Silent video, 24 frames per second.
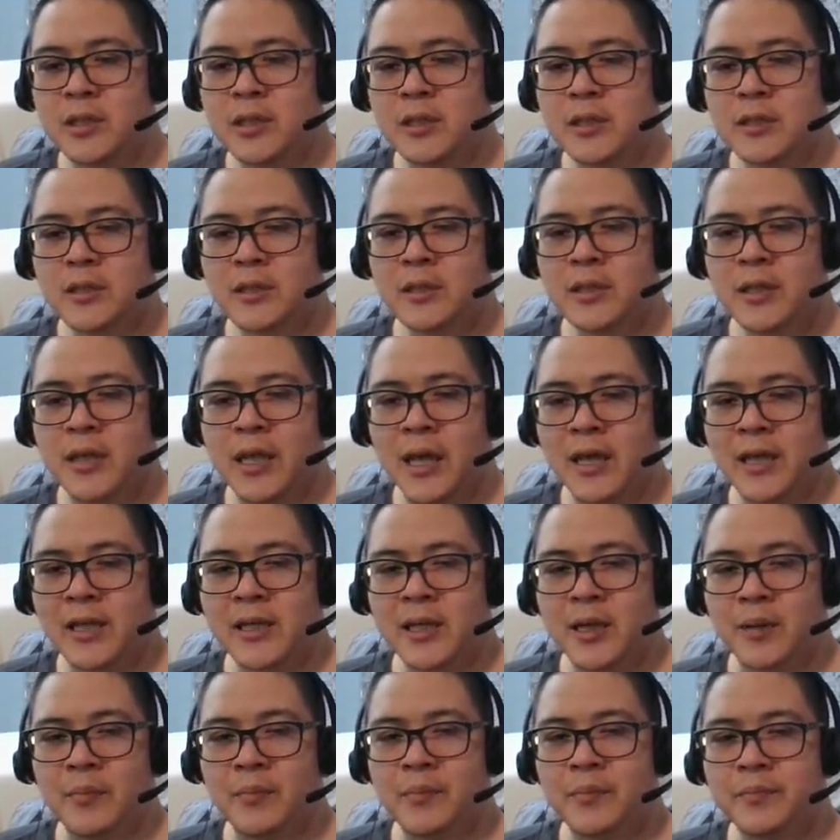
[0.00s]
that
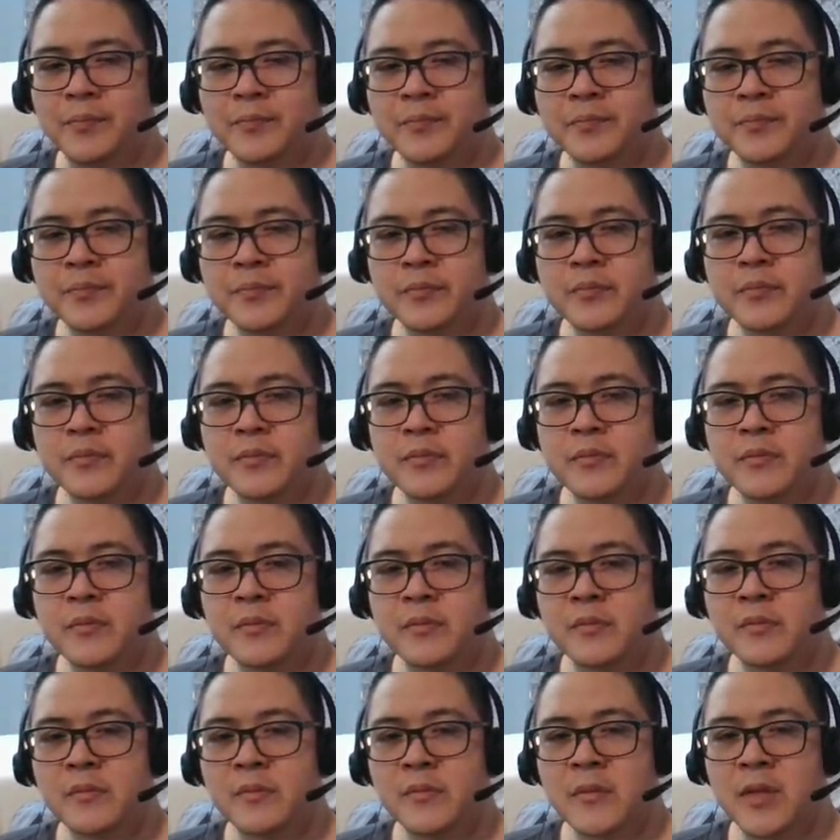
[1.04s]

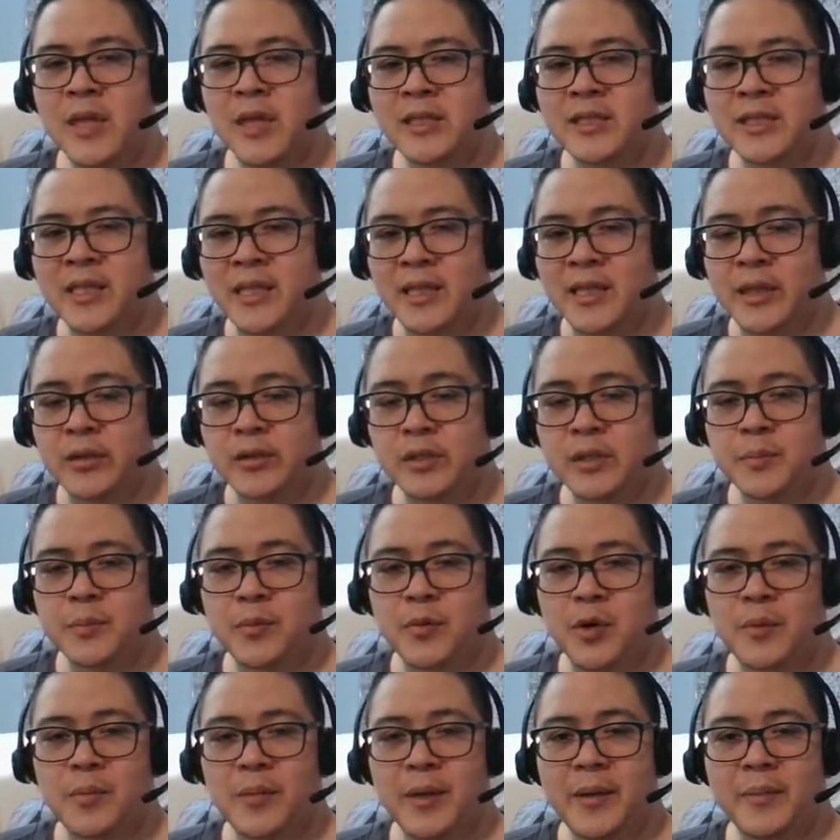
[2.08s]
that said that you
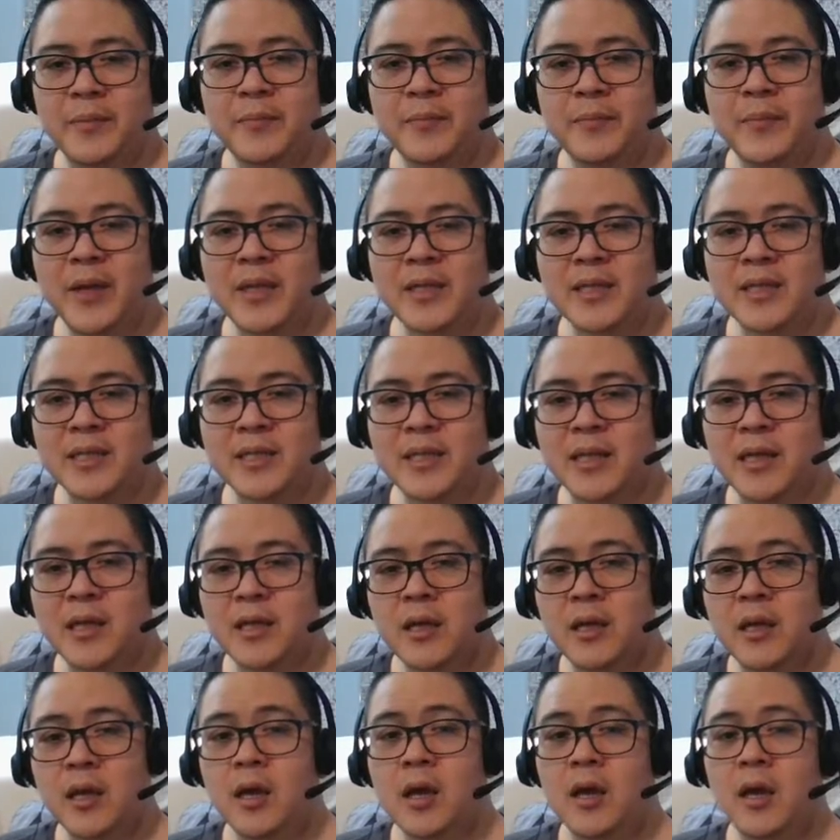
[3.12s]
support me, basically.
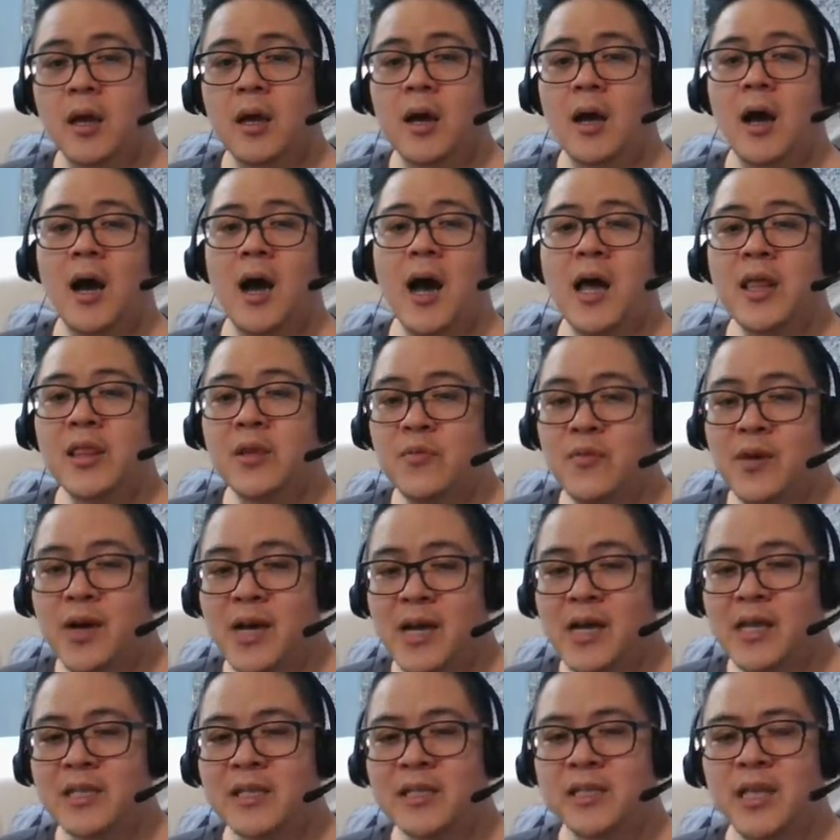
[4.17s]

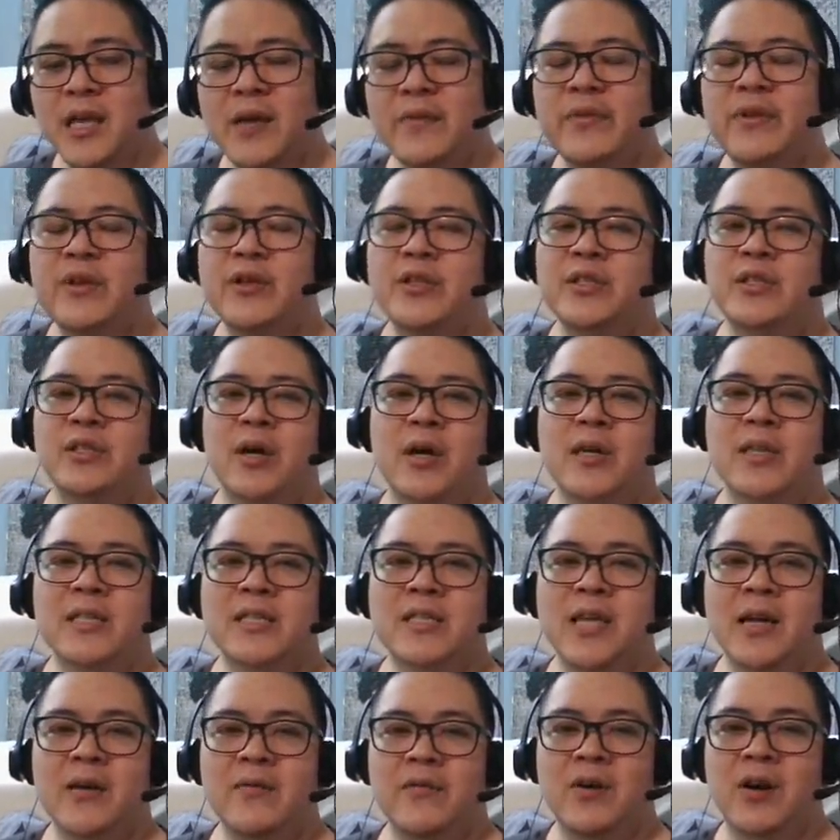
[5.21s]
Otherwise, if you enjoy this
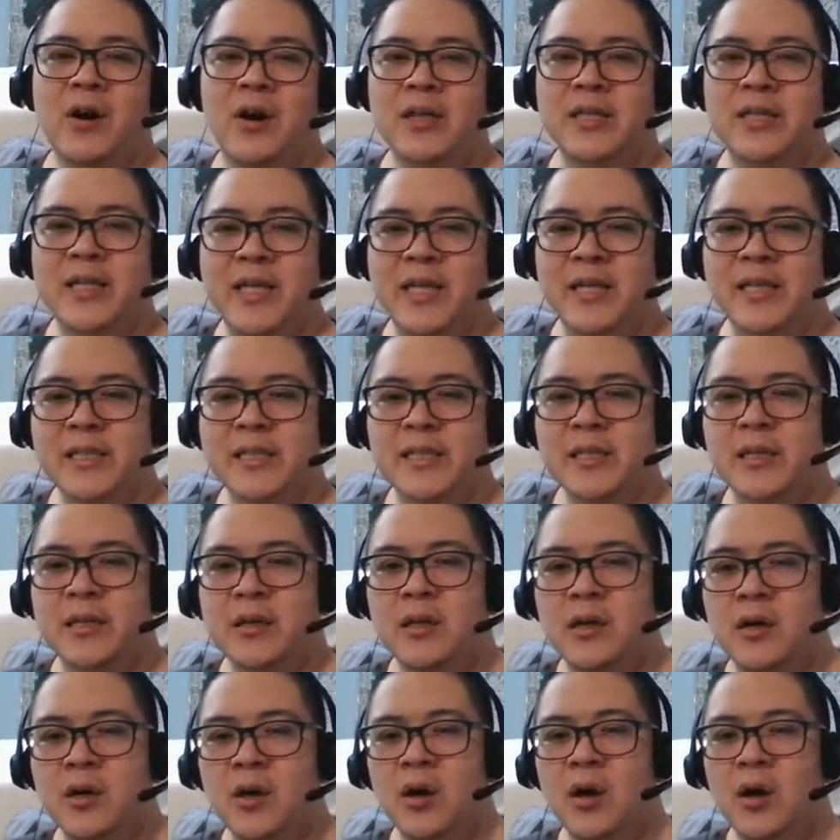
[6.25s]
kind of content,
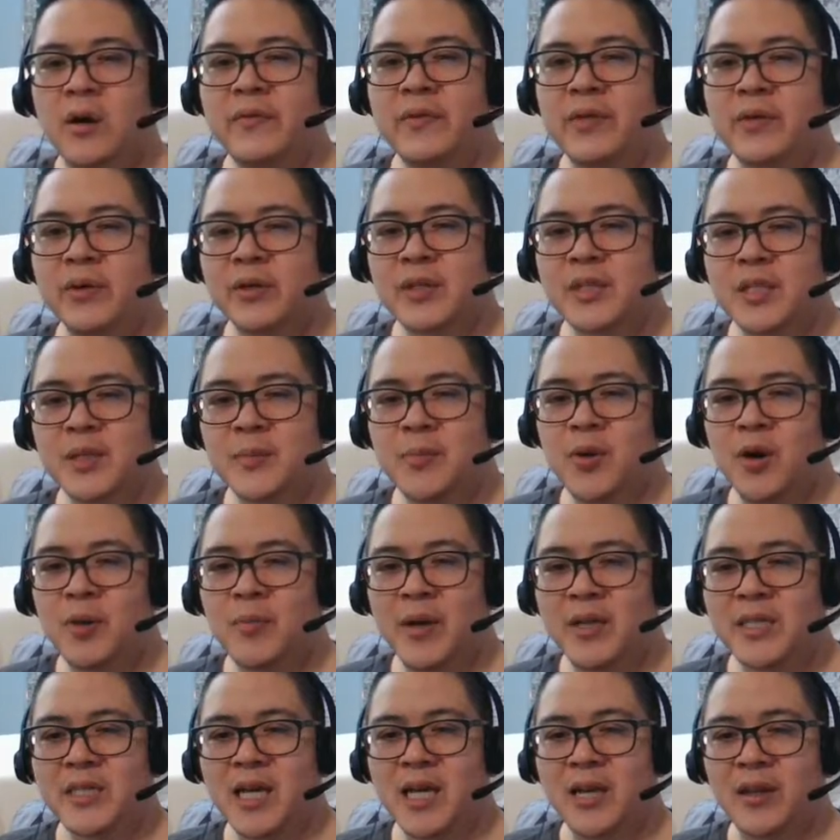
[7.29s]
or if you want to support
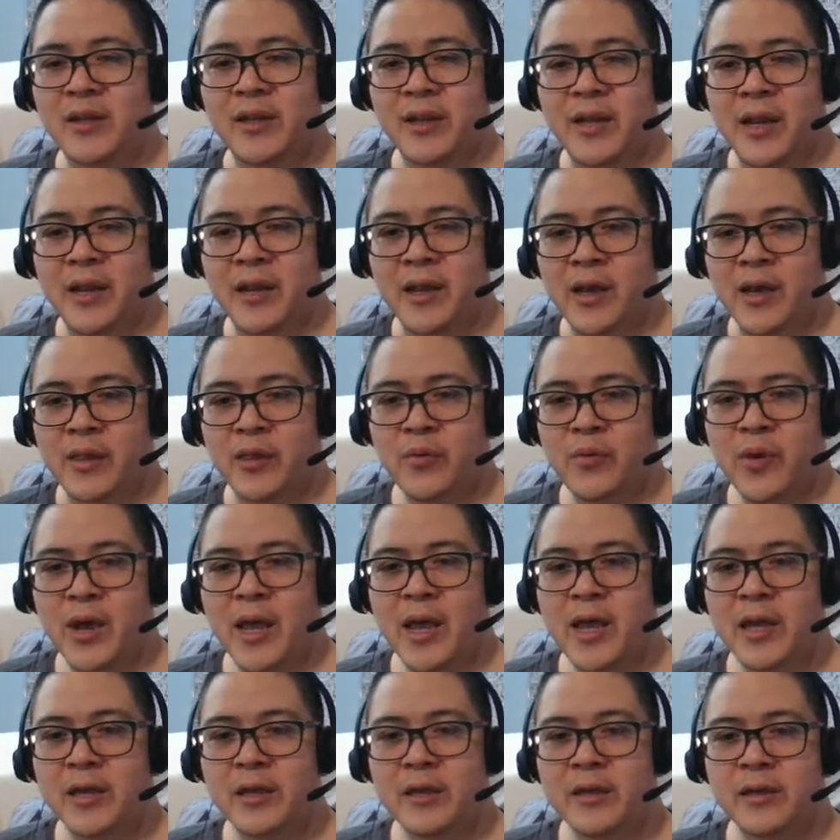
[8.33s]
my channel in any other
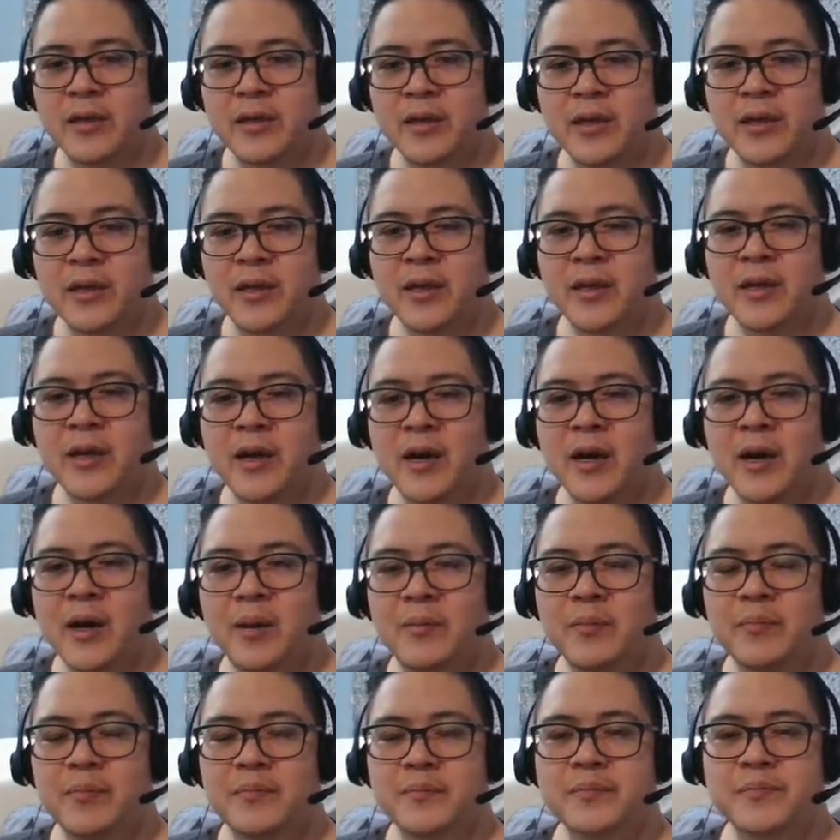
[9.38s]
way,
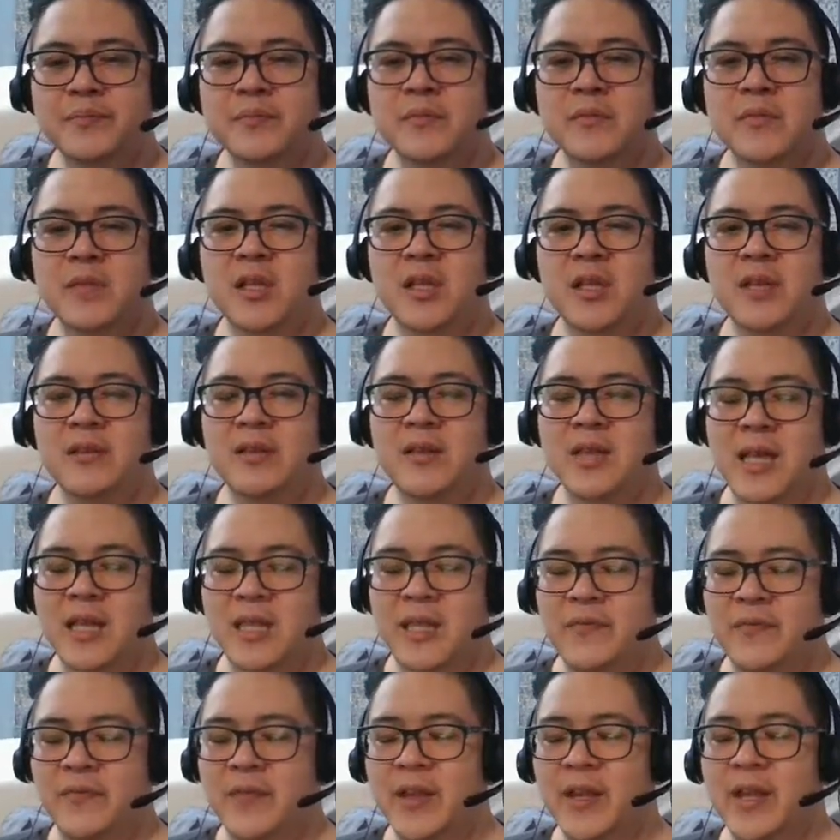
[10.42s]
like
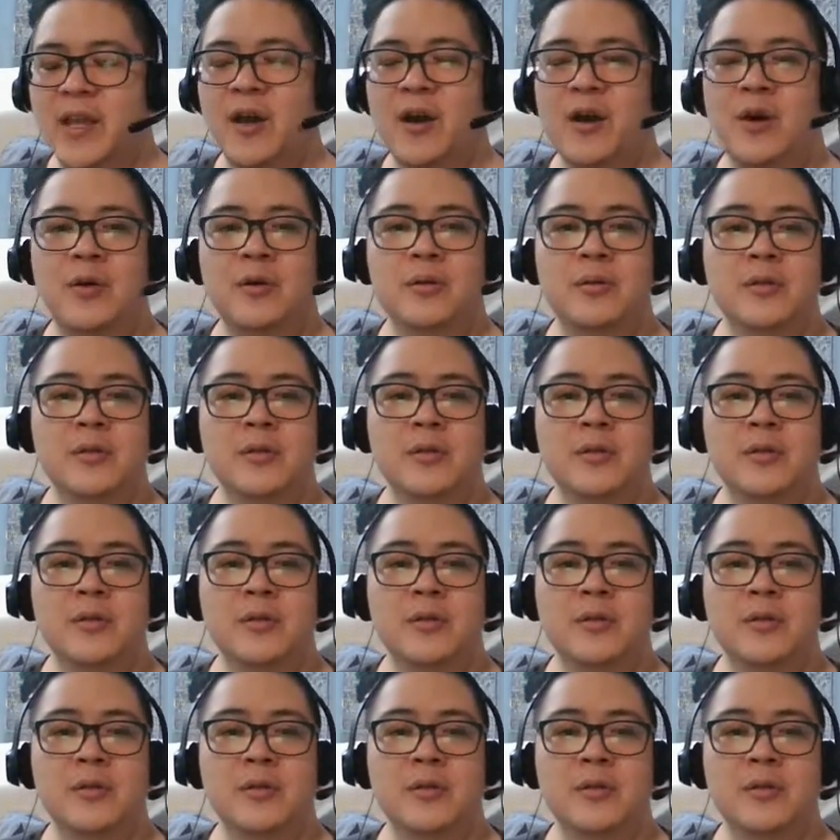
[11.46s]
the video,